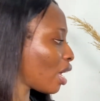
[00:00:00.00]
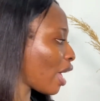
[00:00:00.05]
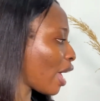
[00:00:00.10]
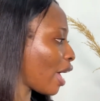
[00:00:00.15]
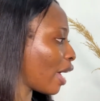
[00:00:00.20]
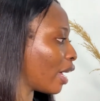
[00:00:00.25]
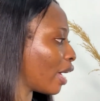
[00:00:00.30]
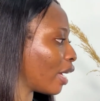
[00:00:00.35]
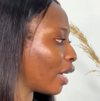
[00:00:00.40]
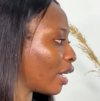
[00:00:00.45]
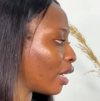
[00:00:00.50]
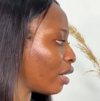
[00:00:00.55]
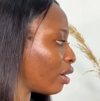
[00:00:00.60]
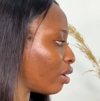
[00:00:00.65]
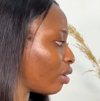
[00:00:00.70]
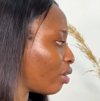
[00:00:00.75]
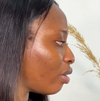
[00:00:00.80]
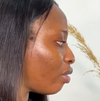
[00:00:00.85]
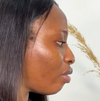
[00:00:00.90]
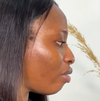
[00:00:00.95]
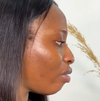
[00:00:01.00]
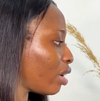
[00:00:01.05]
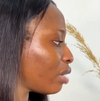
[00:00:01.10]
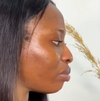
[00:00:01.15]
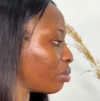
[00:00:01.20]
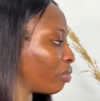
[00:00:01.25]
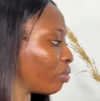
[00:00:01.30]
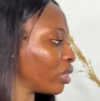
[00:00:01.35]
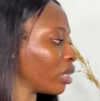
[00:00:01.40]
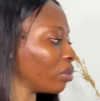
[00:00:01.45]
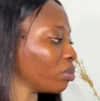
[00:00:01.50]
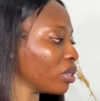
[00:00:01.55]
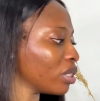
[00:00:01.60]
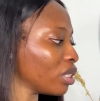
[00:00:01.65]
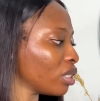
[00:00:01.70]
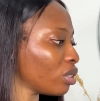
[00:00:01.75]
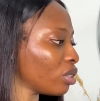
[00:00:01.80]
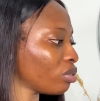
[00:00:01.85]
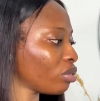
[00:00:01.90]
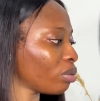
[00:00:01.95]
and where's my vitamin C
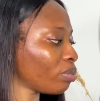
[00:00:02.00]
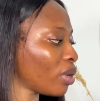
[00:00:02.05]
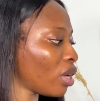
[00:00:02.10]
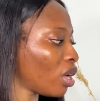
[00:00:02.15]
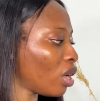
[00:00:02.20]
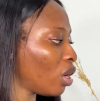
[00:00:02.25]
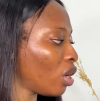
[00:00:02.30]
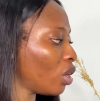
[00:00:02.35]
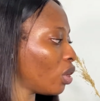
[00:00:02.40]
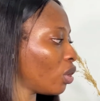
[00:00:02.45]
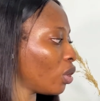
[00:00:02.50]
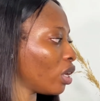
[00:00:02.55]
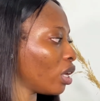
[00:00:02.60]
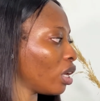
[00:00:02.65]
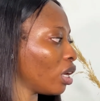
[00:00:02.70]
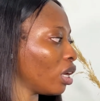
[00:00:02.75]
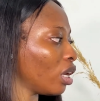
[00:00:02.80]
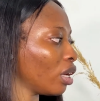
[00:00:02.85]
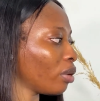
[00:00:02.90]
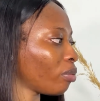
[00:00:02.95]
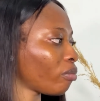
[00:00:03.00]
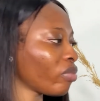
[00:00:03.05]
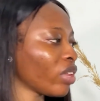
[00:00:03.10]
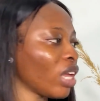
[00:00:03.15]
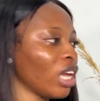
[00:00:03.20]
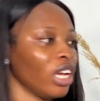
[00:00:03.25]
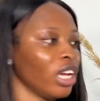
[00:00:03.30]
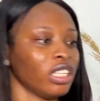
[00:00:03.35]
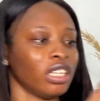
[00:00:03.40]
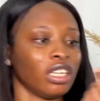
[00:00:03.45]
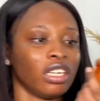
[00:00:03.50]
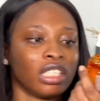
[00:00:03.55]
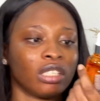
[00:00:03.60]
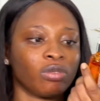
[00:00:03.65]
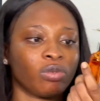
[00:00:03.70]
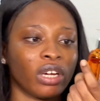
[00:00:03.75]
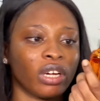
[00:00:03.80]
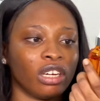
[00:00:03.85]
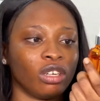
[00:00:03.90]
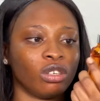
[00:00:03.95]
serum? Okay, so this is
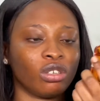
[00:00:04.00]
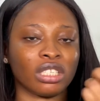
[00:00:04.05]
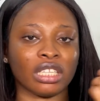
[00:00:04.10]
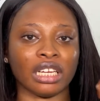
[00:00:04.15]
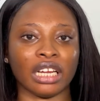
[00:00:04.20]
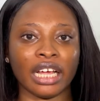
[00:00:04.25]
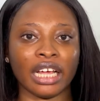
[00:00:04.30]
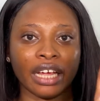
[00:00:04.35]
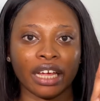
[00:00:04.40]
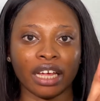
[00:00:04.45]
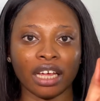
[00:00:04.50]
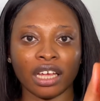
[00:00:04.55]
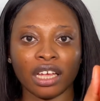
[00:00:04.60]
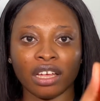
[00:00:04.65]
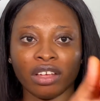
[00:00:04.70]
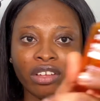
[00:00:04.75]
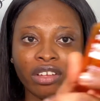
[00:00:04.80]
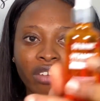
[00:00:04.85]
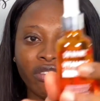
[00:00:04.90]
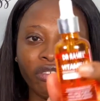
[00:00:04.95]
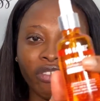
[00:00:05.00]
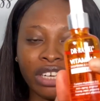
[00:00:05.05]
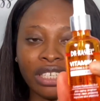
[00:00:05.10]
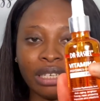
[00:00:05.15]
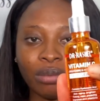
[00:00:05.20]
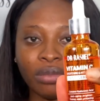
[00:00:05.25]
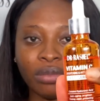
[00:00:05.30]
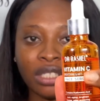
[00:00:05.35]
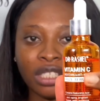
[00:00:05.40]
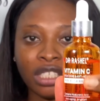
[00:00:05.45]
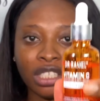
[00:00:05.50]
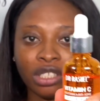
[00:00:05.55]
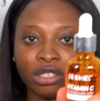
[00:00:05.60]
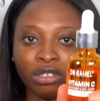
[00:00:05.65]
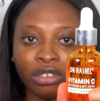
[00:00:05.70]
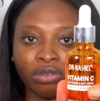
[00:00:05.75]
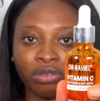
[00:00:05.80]
what it looks like, vitamin C serum